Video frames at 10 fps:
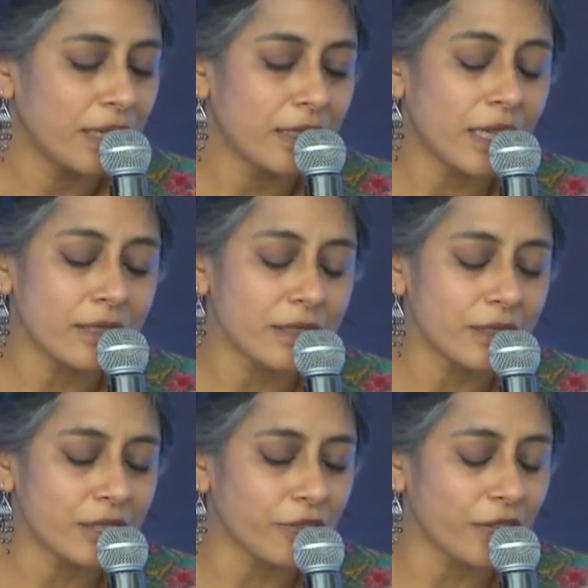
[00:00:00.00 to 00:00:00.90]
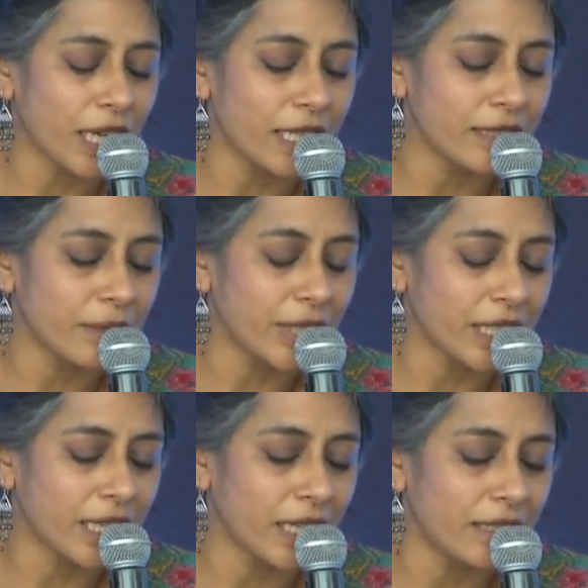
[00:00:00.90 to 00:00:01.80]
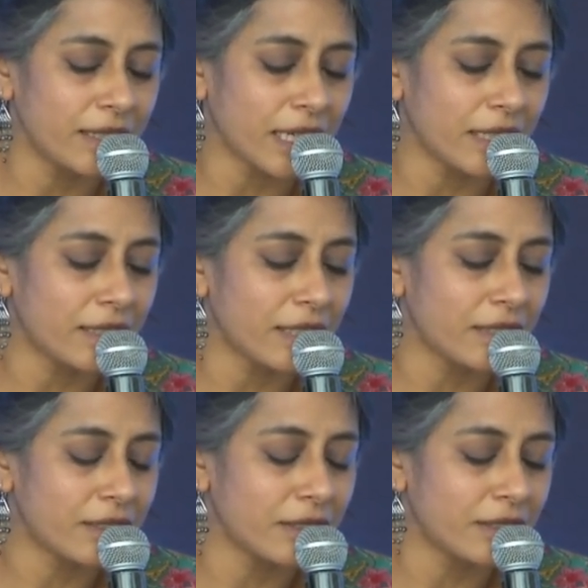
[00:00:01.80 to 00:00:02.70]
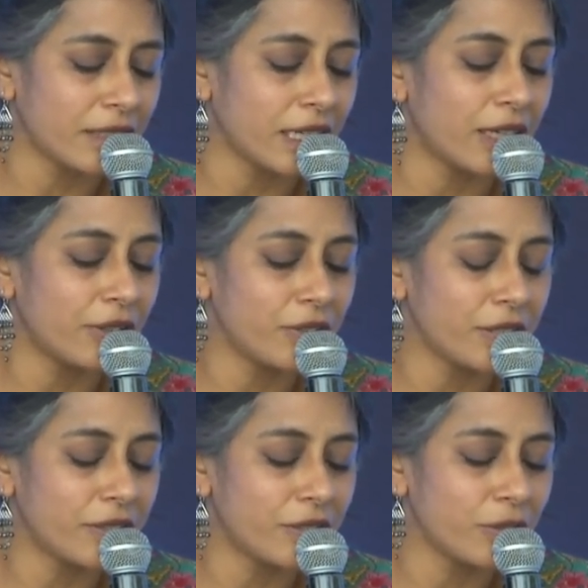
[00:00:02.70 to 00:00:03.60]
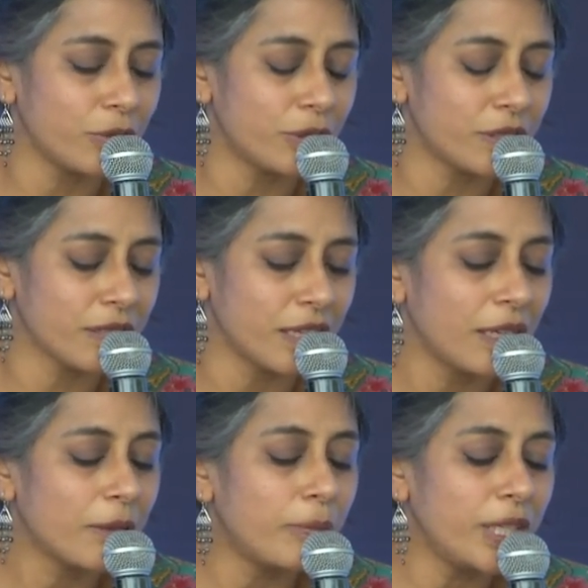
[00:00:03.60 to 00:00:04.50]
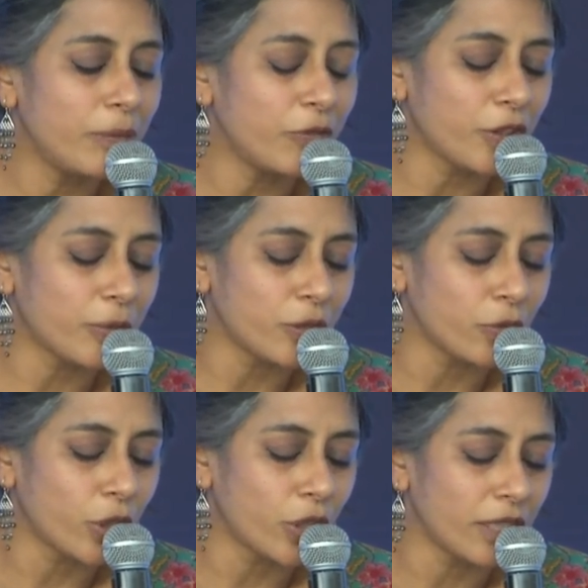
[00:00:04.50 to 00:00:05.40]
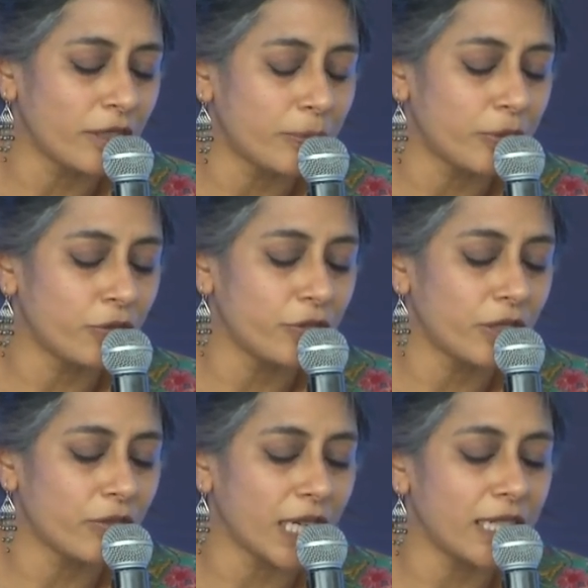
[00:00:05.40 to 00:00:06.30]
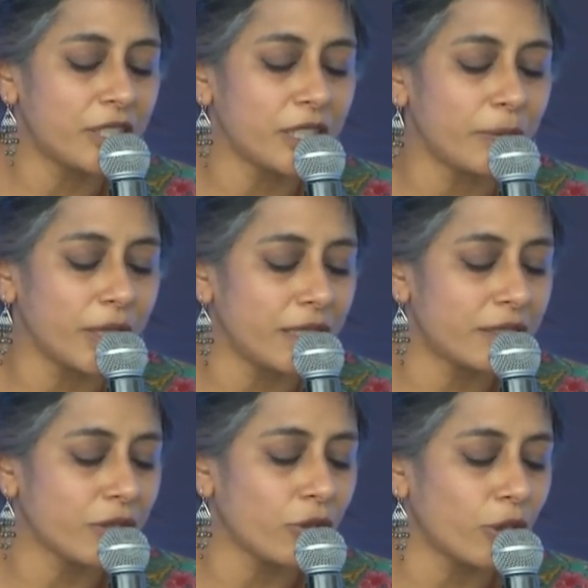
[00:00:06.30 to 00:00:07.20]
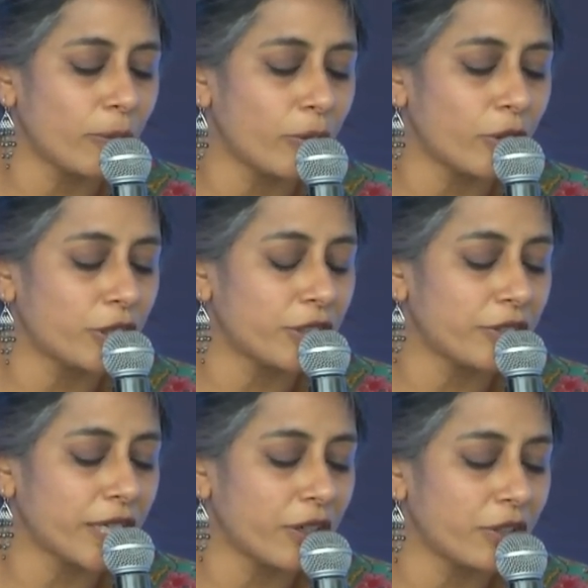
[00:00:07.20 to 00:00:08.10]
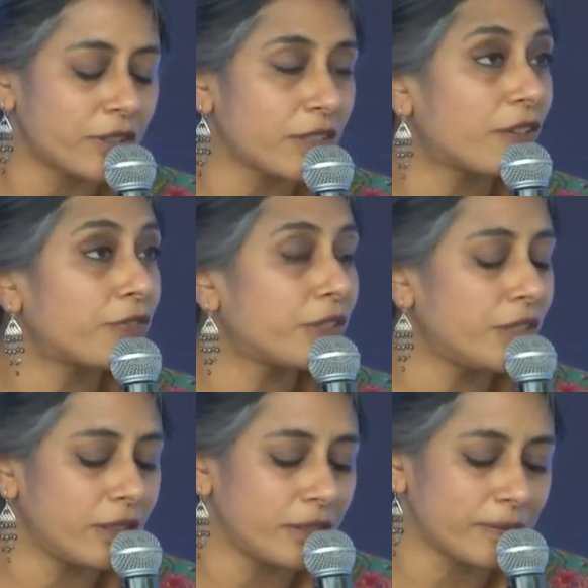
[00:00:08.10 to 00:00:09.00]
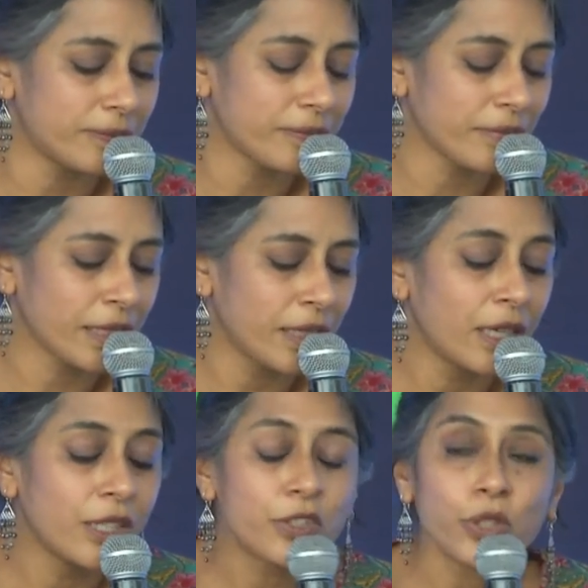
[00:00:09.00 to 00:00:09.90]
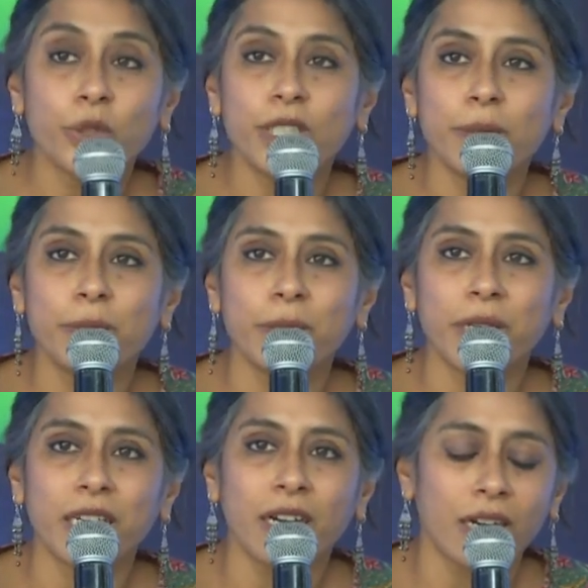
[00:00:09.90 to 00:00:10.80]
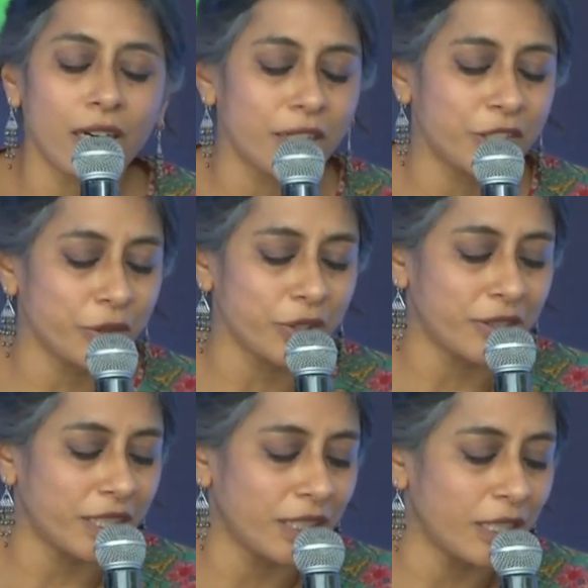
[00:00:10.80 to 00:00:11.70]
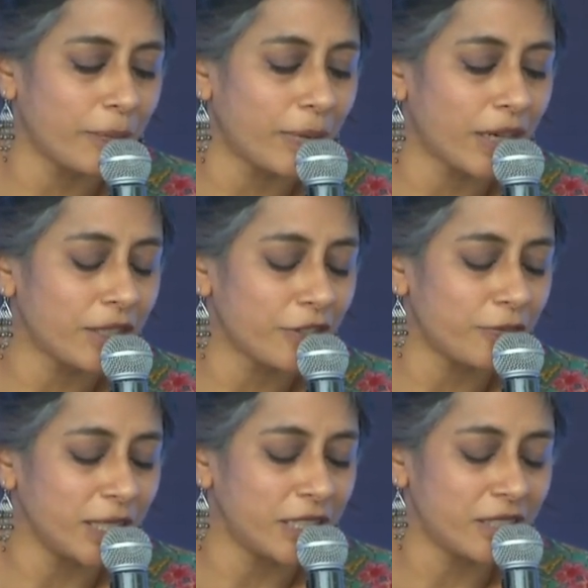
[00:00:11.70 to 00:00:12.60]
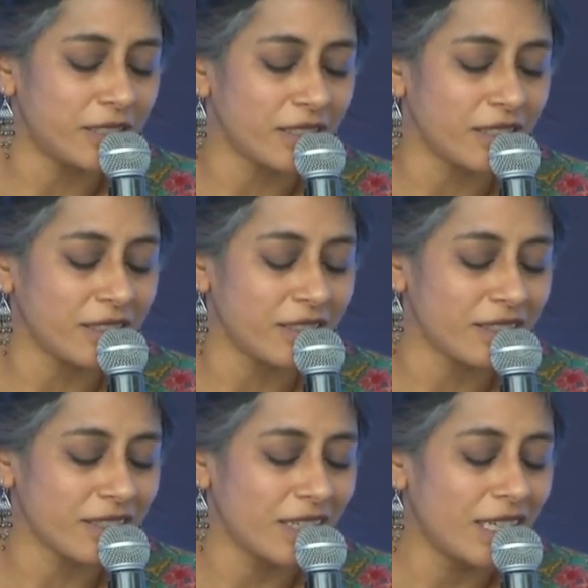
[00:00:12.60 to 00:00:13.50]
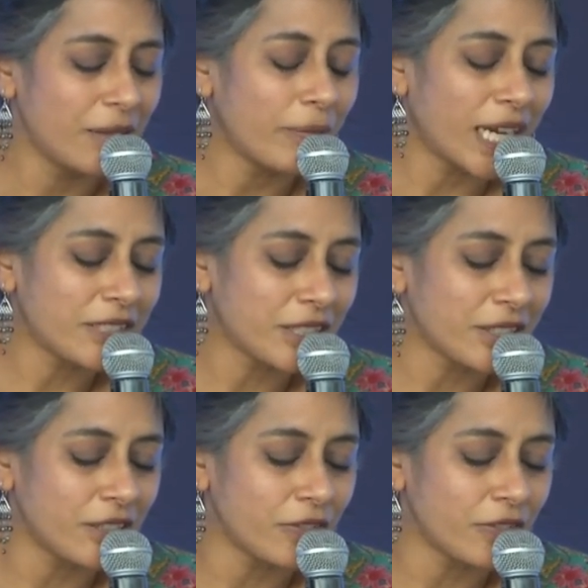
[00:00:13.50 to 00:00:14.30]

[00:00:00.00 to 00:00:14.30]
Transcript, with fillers: Dozens of Liza McNally's ancestors in gowns and suits beam from the wall in approval while she plays Cole Porter records after dinner. So deep in my heart, you are really a part of me, she sings, matching her